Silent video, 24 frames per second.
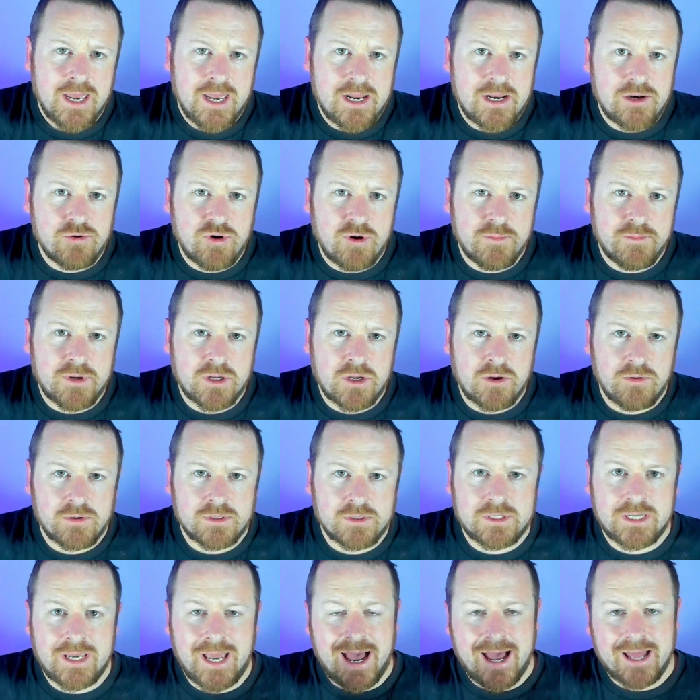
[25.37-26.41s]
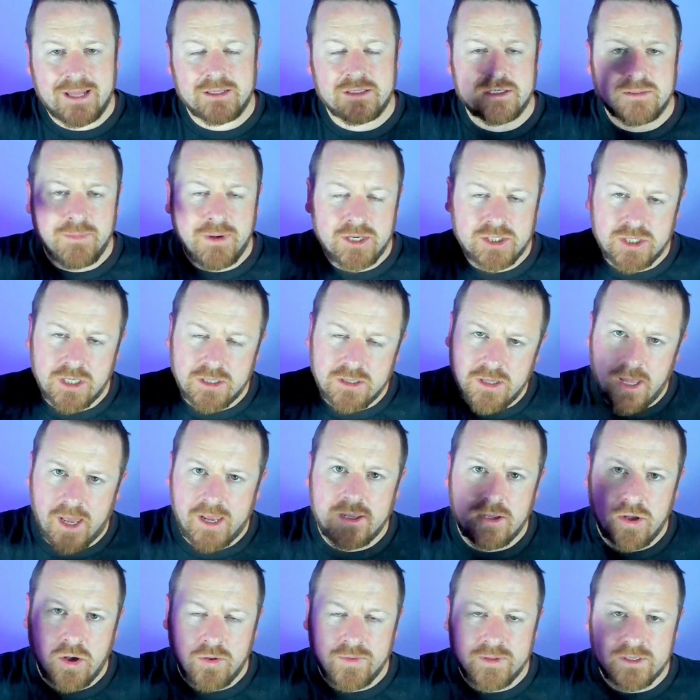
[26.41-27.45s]
in cryptocurrency and smash a
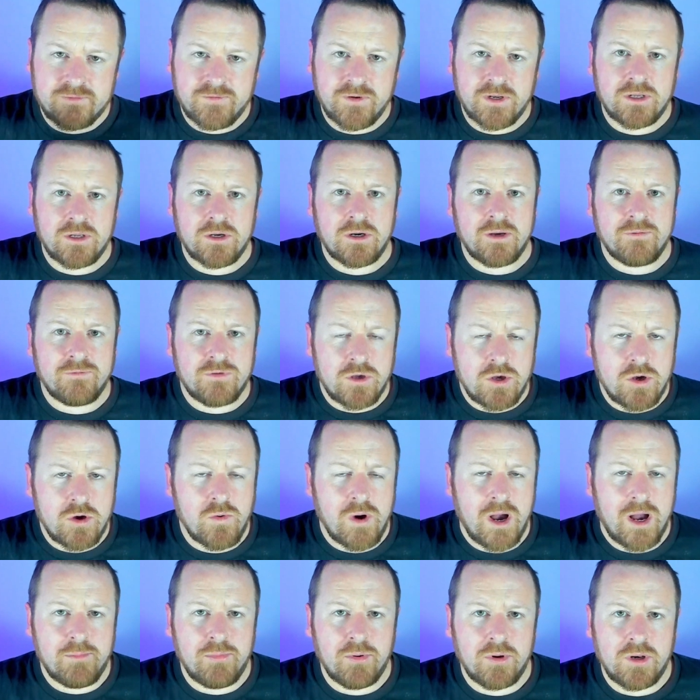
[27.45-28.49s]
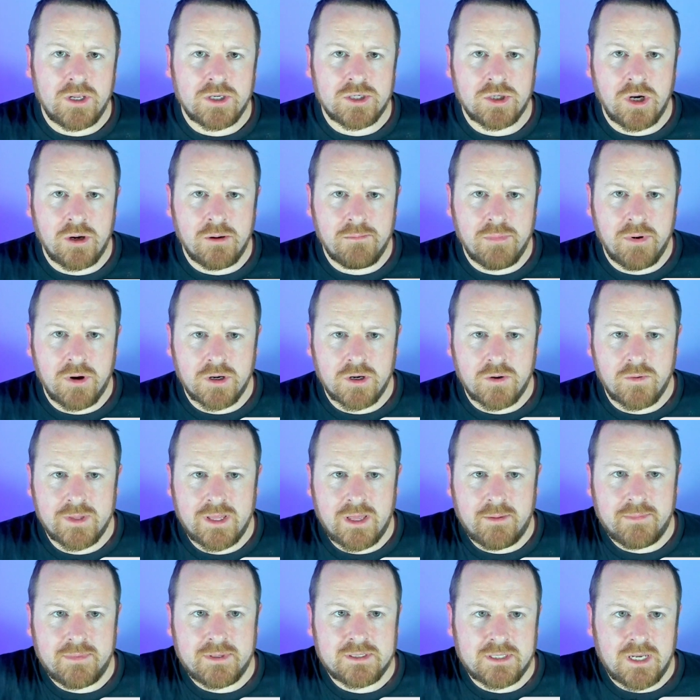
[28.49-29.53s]
like on this video if you are bullish on Bonk. With
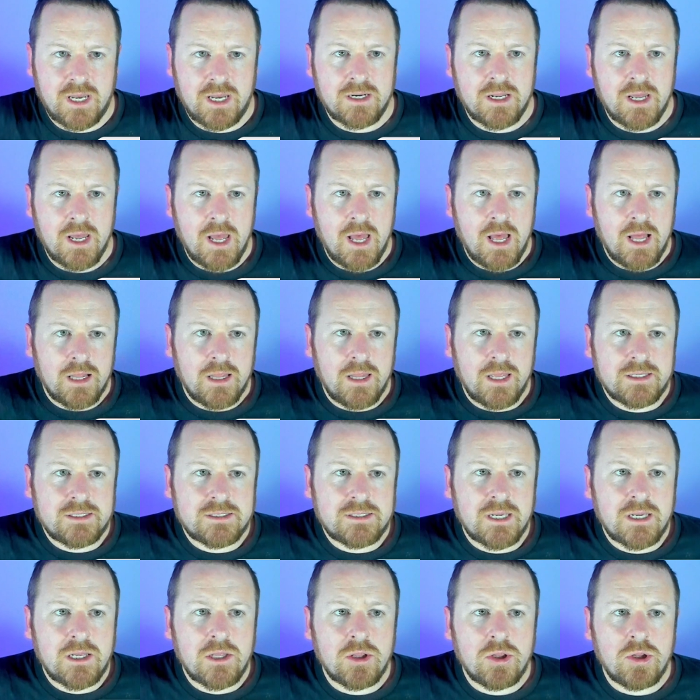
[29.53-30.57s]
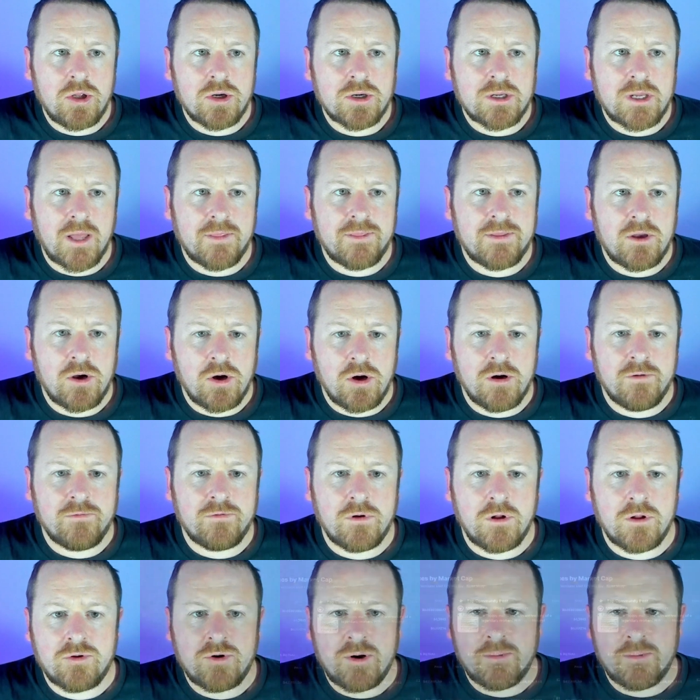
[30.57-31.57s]
that being said, let's take a look at the overall